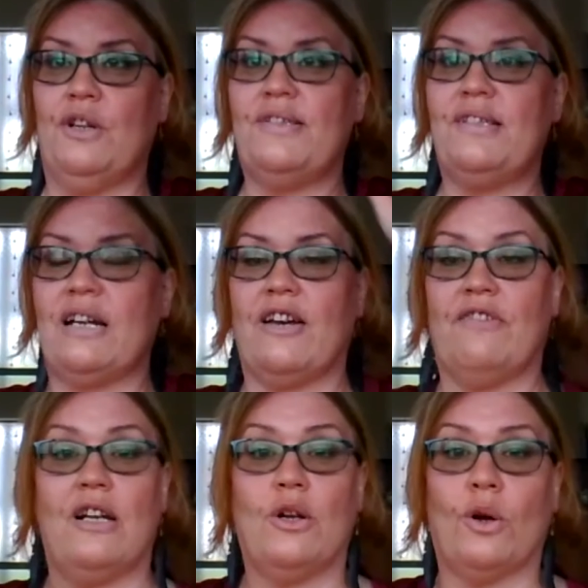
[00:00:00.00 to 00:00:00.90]
you know,
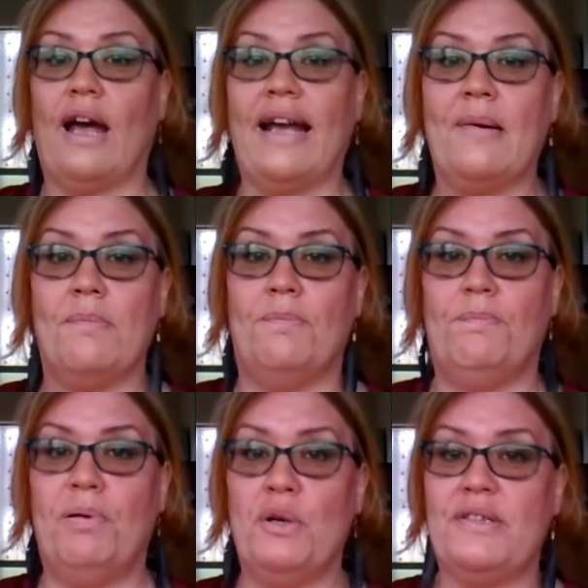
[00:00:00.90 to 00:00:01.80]
stick of it looked like
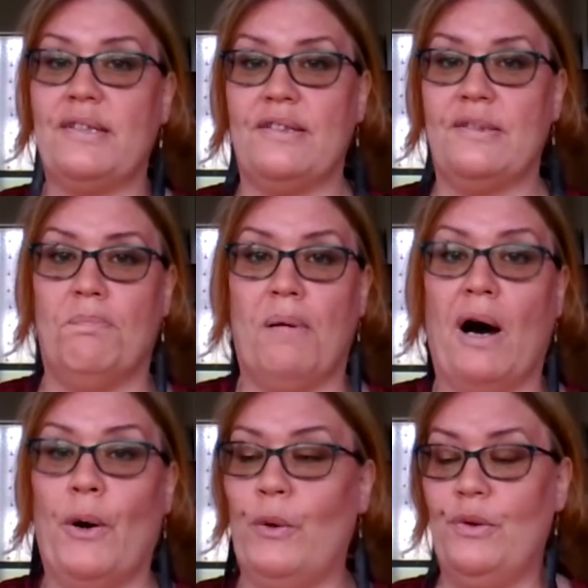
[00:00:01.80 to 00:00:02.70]
a person's
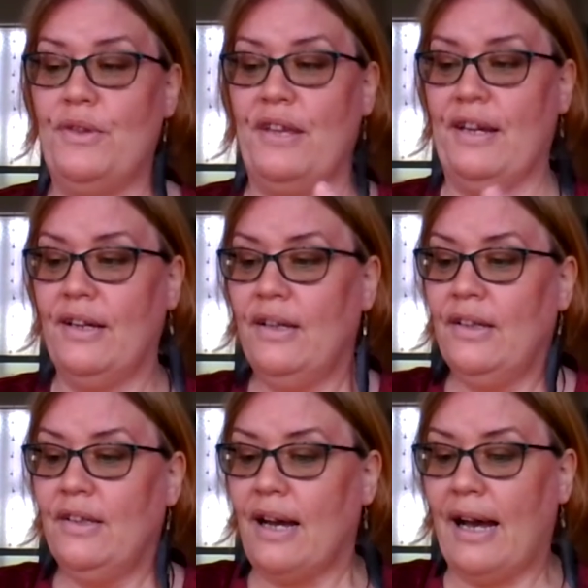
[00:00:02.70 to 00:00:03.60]
bone.
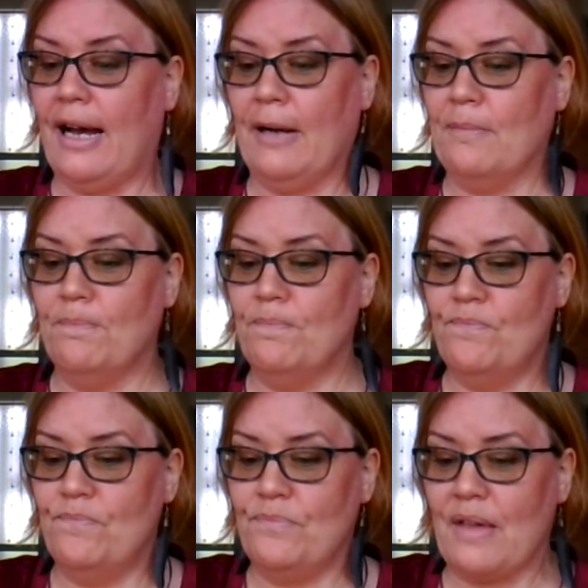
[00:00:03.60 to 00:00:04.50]

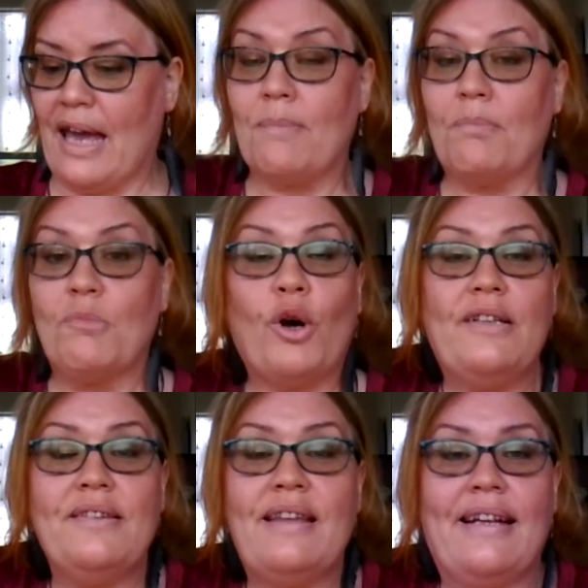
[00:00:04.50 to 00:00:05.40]
And I'm
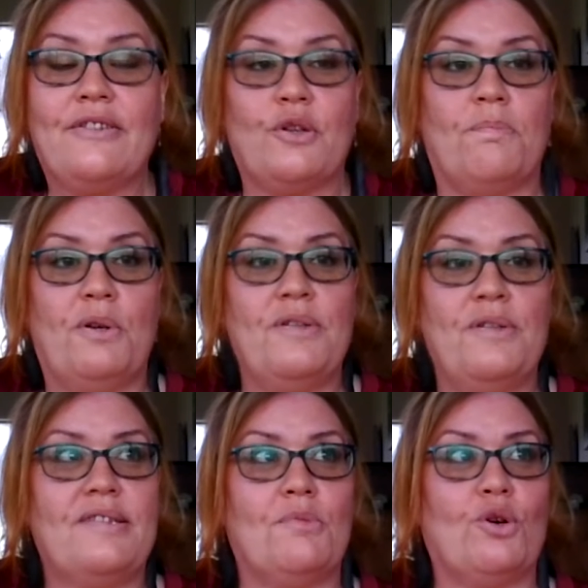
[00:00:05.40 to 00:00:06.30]
not in that sort
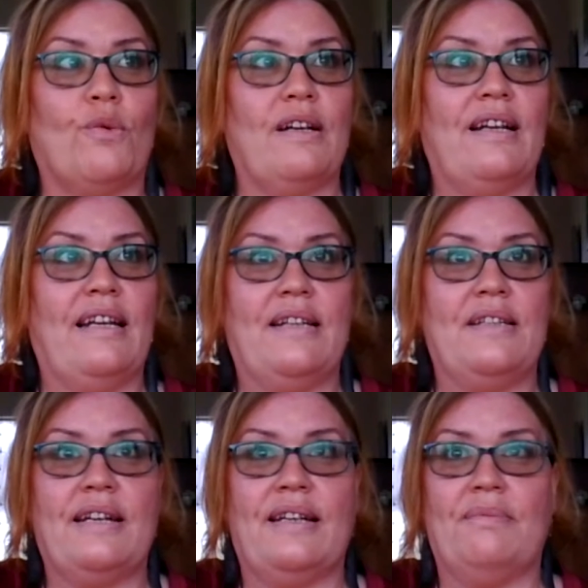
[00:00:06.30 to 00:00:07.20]
of person. I'm not really
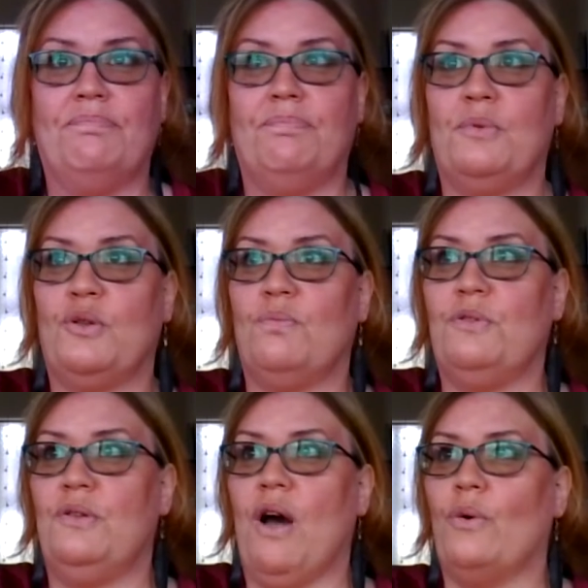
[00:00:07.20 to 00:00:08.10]
into
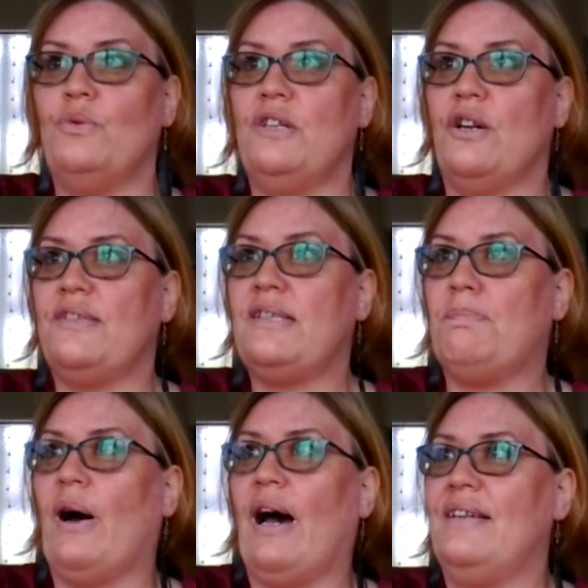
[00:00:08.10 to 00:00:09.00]

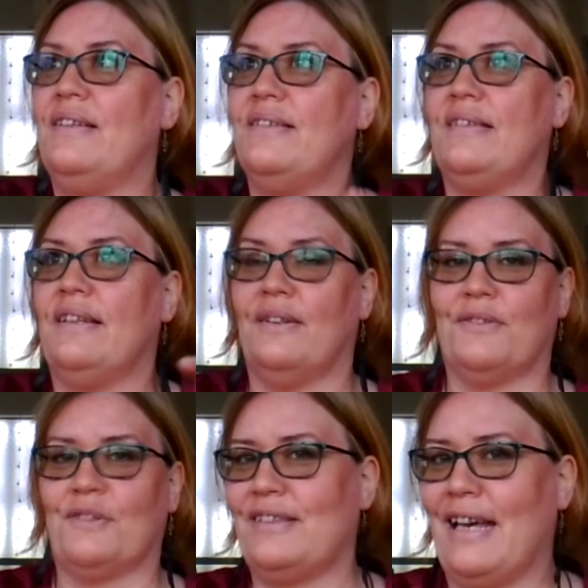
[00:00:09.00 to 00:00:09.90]
spiders,
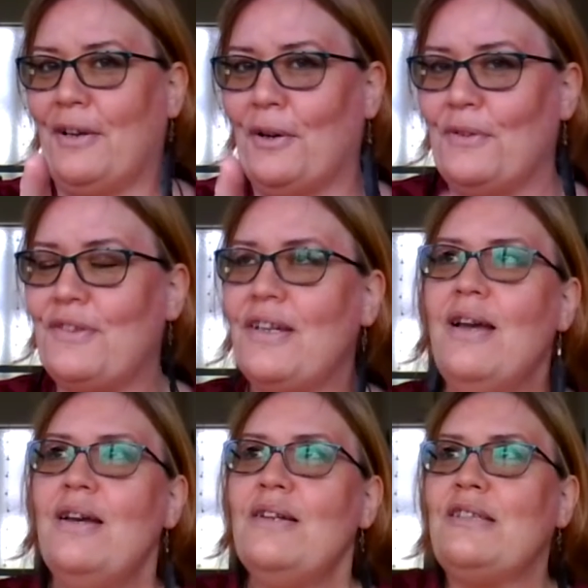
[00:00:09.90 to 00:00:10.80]
and I was going to say
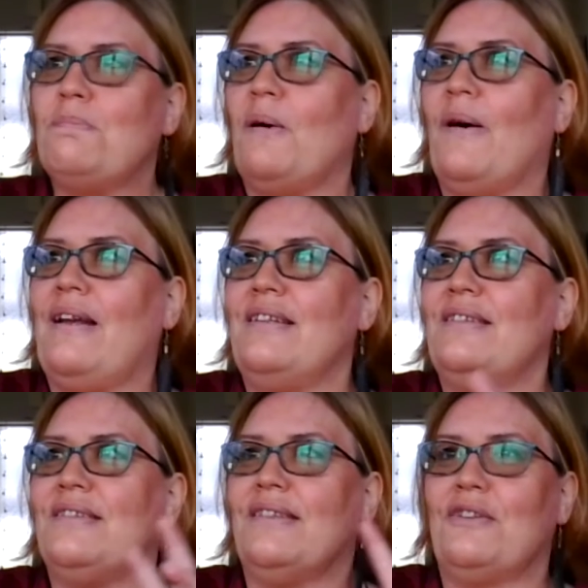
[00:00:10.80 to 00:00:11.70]
ghosts,
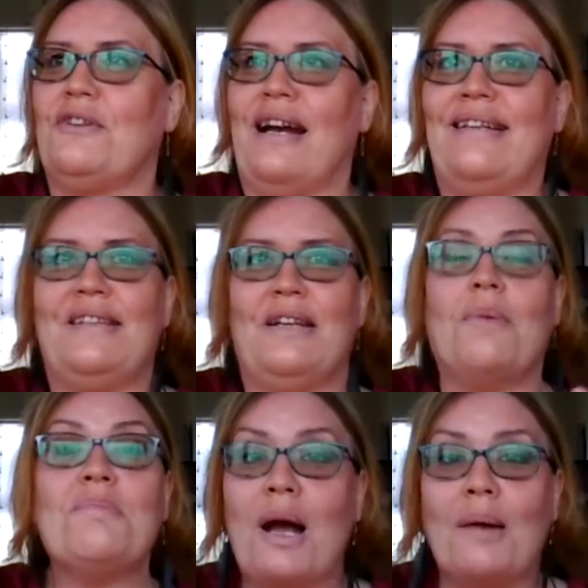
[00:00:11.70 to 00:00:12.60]
spiders and crazy.
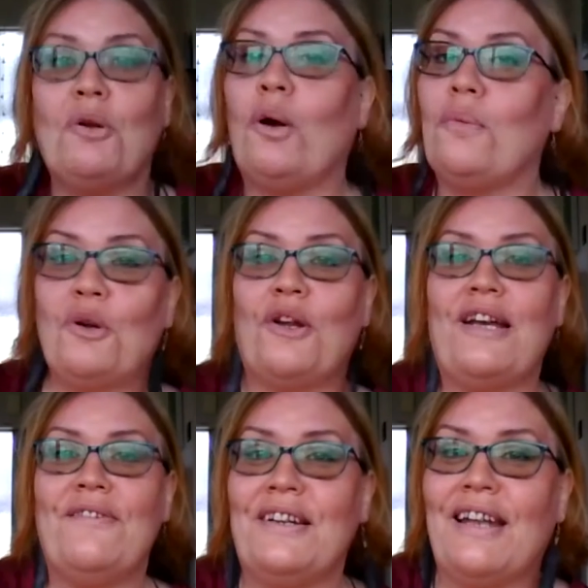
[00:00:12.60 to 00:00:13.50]
You know, I'm
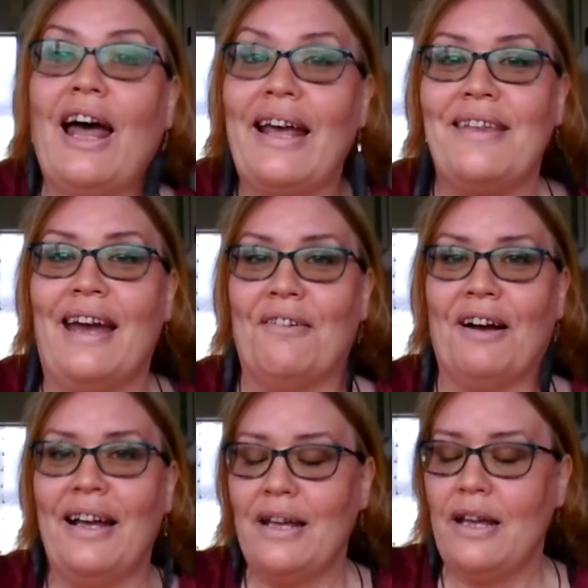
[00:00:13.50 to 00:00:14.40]
not even like
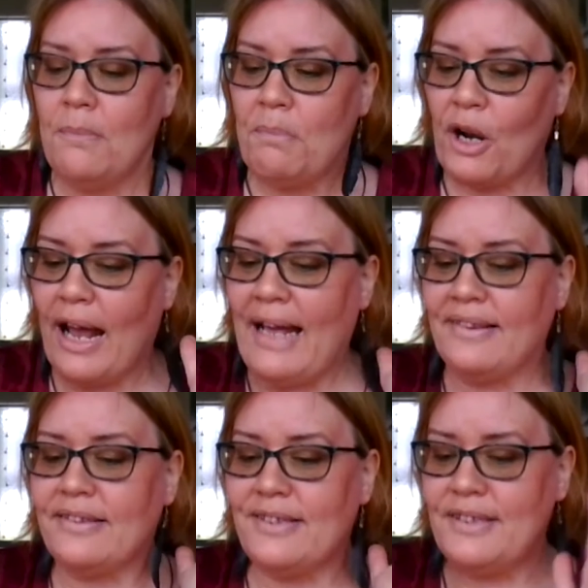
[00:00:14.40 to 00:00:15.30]
that, right? But I
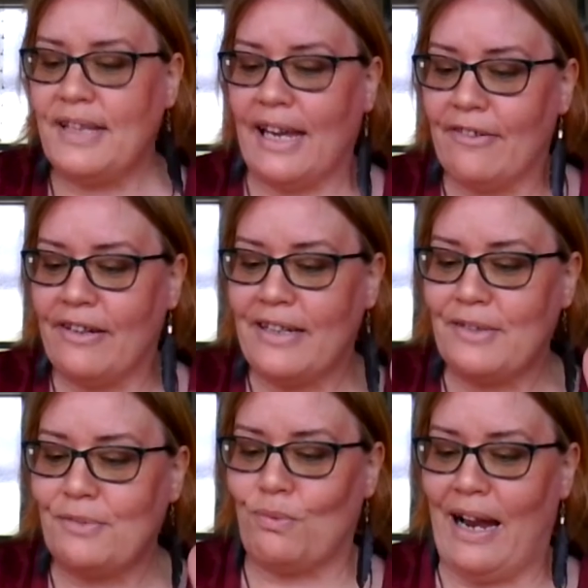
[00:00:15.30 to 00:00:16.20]
had the
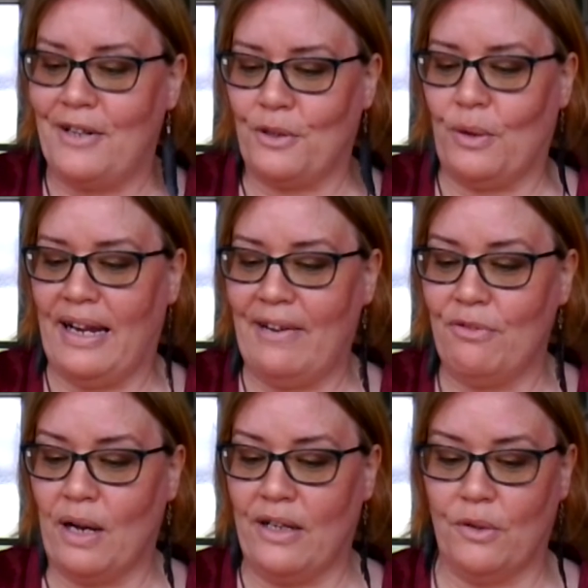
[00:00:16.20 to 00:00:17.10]
scariest rattle,
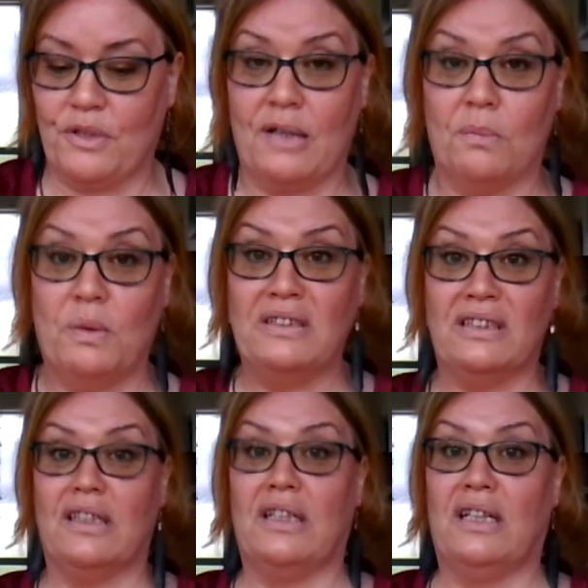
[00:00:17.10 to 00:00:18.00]
and everyone looked at it and
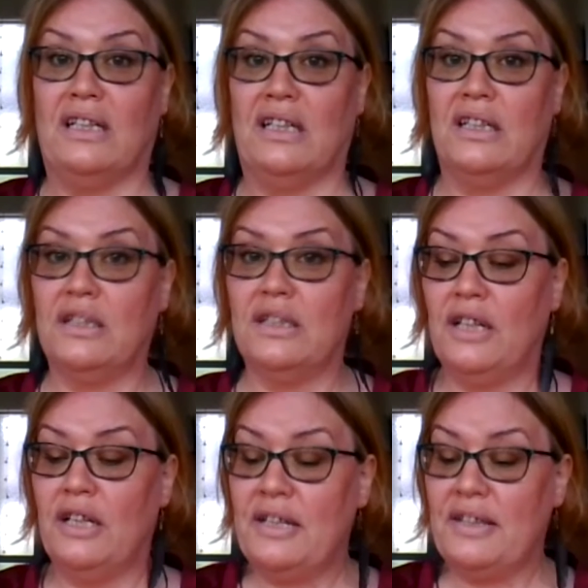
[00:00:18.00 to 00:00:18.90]
went, oh,
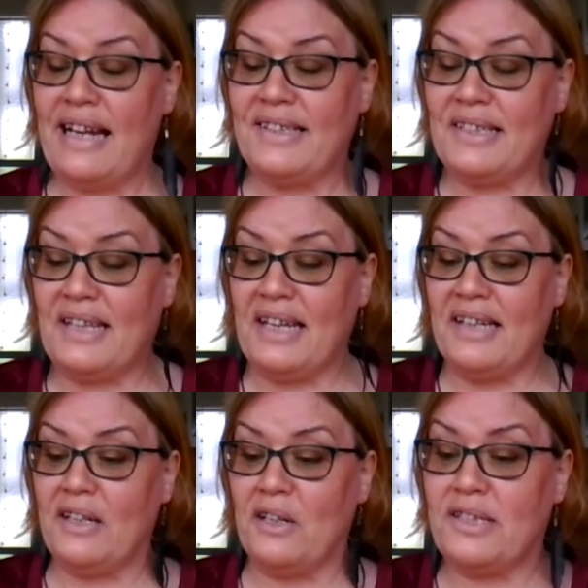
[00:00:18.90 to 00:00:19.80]
that
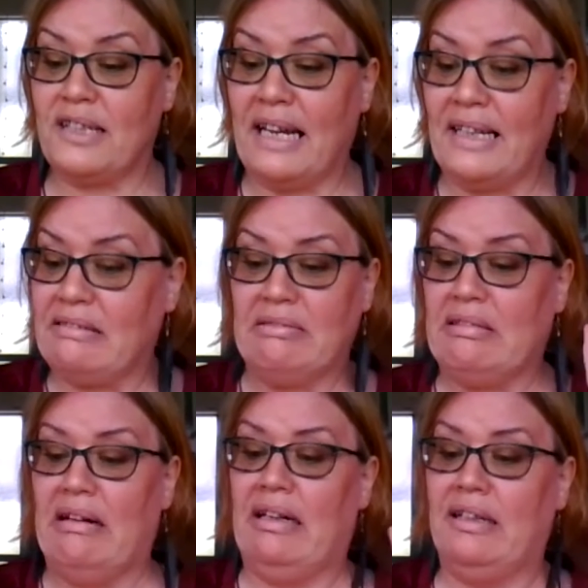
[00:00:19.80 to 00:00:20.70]
skin, it looks like,
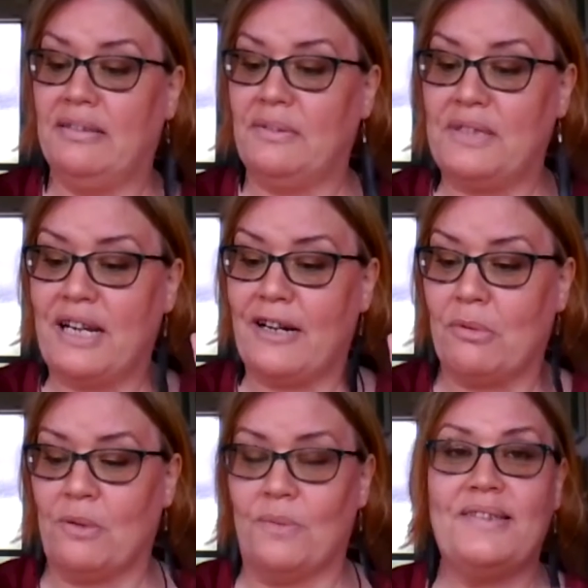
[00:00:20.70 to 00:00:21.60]
oh, it was
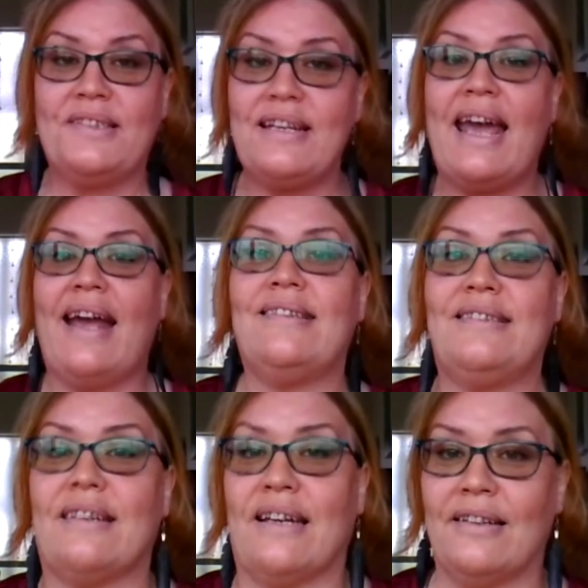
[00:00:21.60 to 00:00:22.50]
terrible. It was
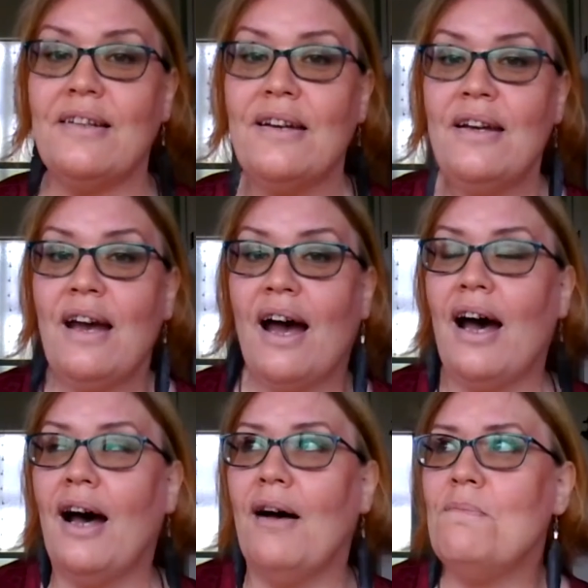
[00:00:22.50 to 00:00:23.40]
stag skin.
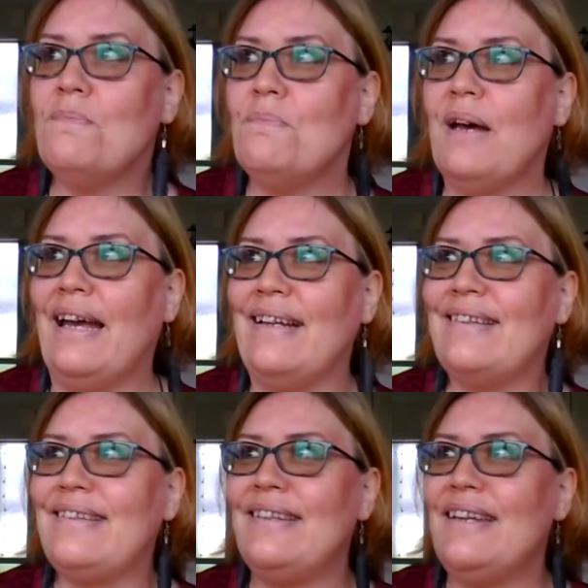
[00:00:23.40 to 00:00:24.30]

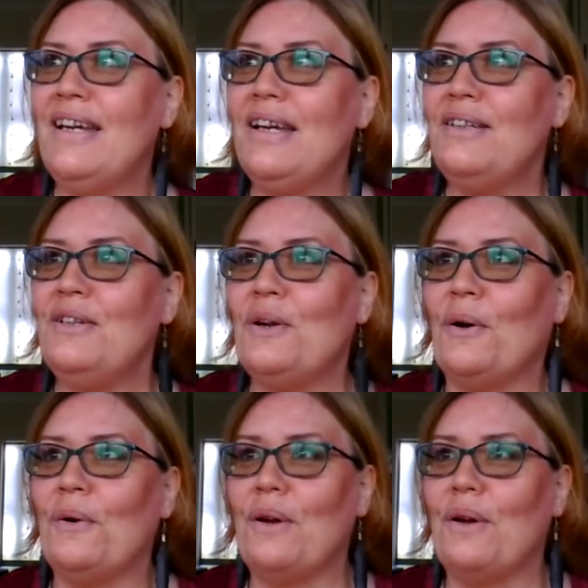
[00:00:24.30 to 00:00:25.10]
But you